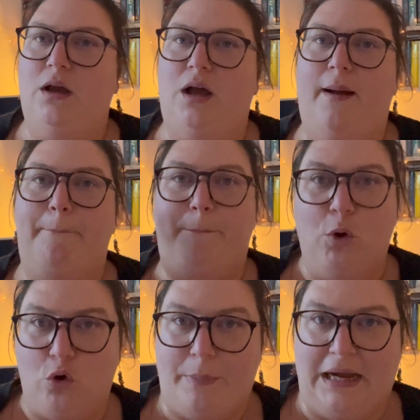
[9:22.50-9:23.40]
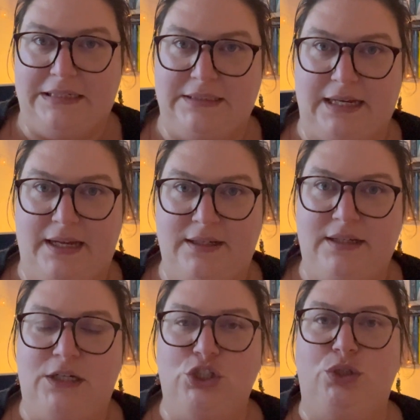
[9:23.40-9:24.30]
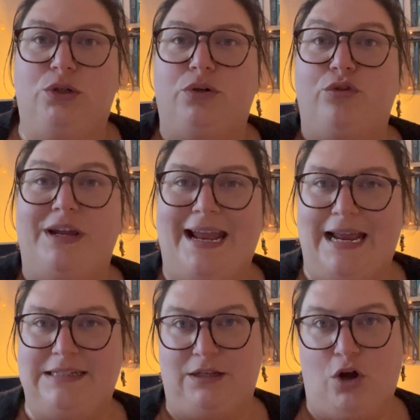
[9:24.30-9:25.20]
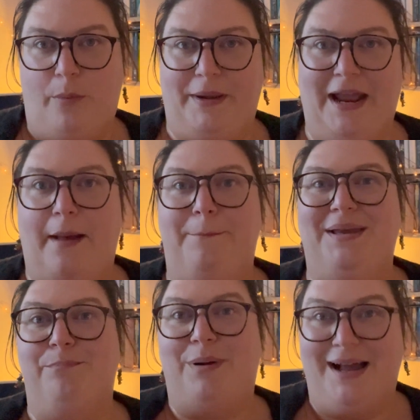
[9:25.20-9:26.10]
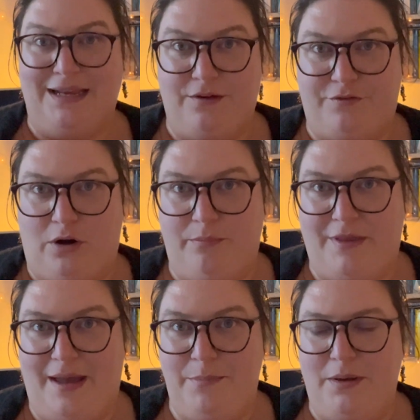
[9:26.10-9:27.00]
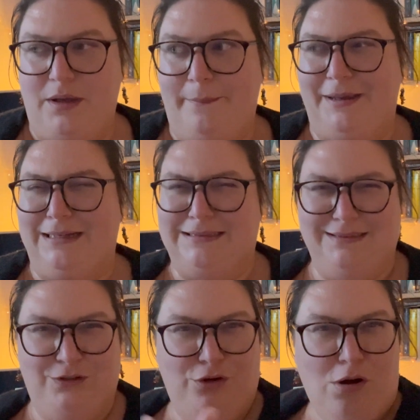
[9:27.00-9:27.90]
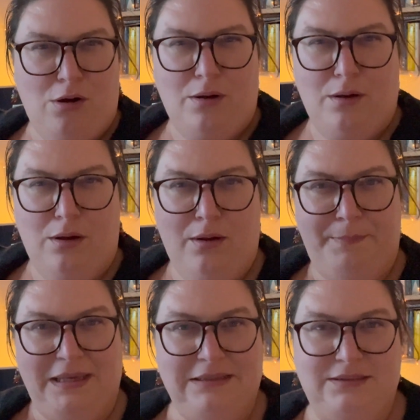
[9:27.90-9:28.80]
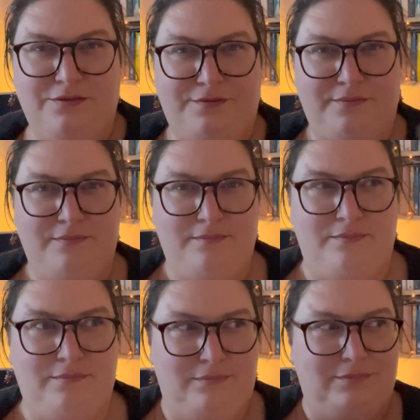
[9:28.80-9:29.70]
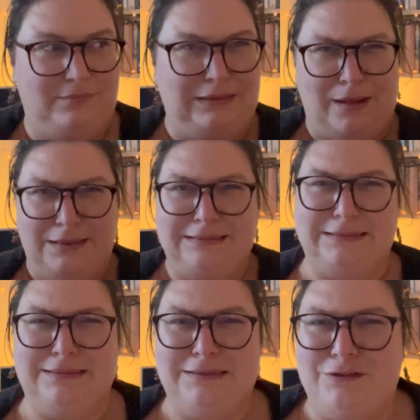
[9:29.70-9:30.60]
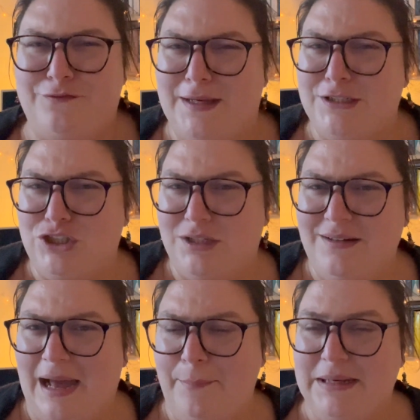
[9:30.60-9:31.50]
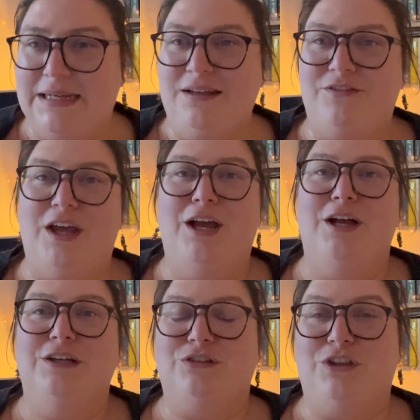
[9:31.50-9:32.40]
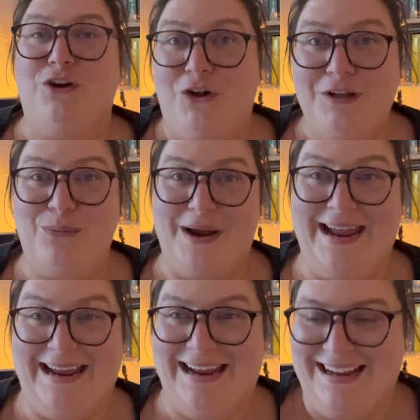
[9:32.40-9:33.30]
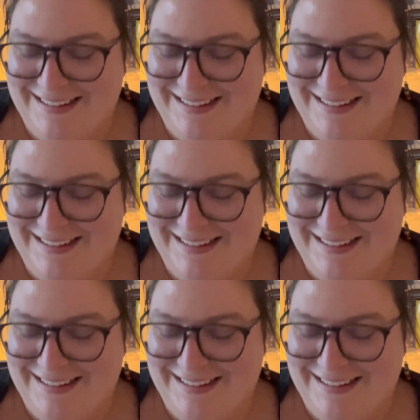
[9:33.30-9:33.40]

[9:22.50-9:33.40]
a bookbinder to create a copy and me buy it from them because it's not a piece of licensed fiction, I believe. So the only way